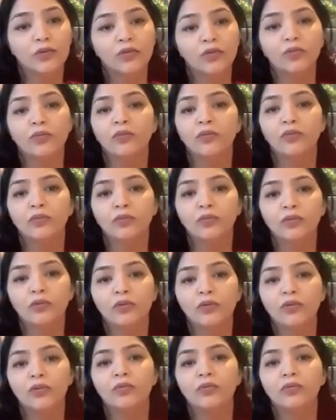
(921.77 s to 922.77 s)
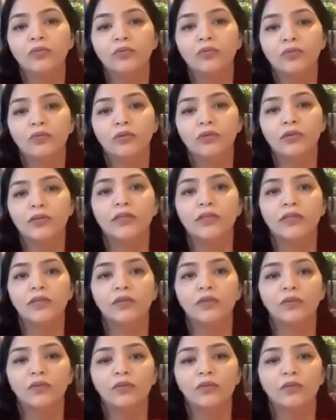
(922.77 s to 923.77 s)
2, 2,
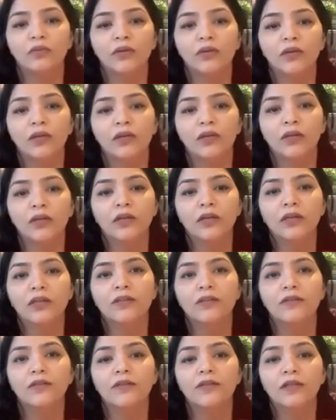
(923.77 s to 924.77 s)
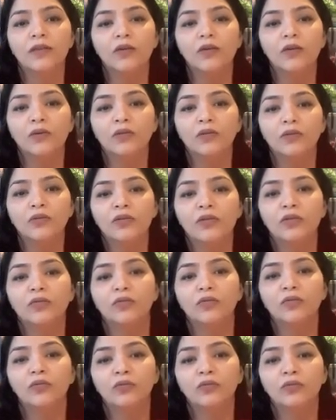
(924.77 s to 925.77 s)
0, 0,
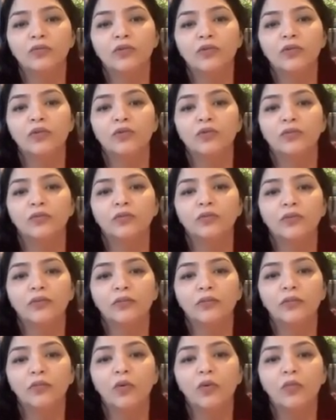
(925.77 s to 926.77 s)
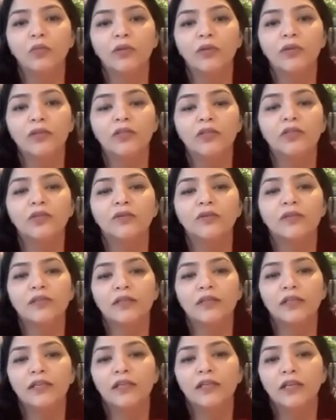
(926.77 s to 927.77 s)
2, 2. The moment you
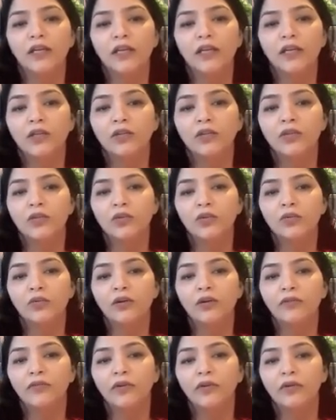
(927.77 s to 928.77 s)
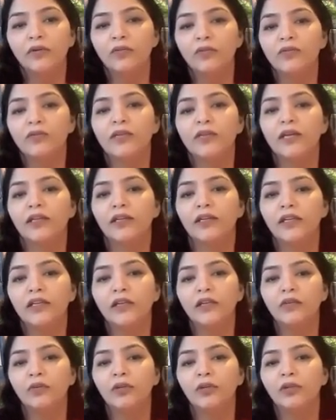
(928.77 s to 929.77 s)
see two of your rows are
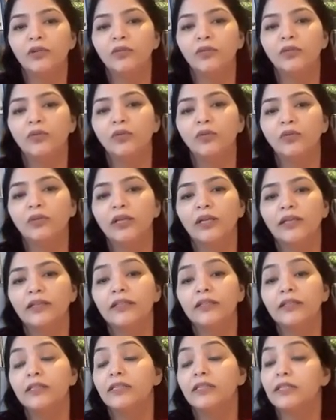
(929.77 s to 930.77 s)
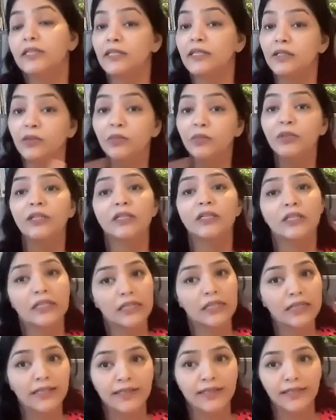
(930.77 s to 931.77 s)
equal, you know that the
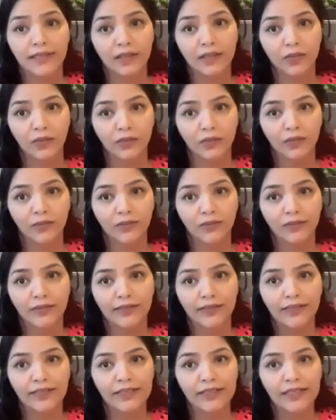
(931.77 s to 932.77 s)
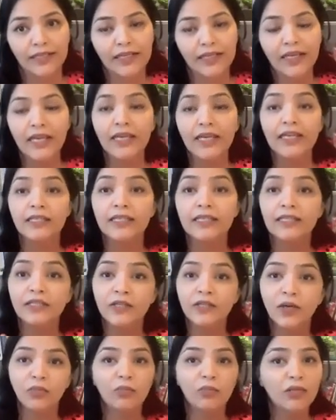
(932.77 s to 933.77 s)
determinant is 0.
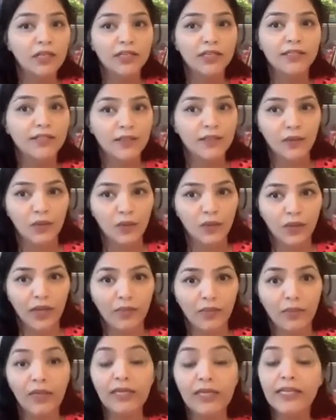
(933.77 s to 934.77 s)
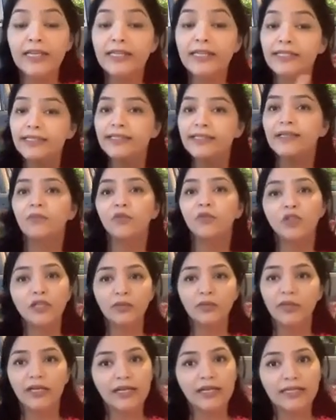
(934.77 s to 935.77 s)
Determinant 0 ho gaya, but isse
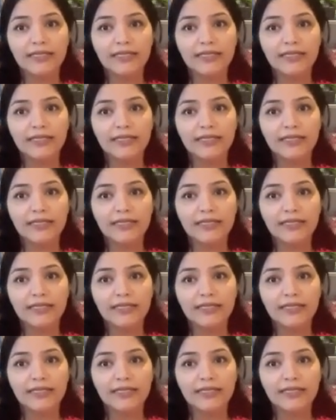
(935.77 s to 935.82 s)
mujhe abhi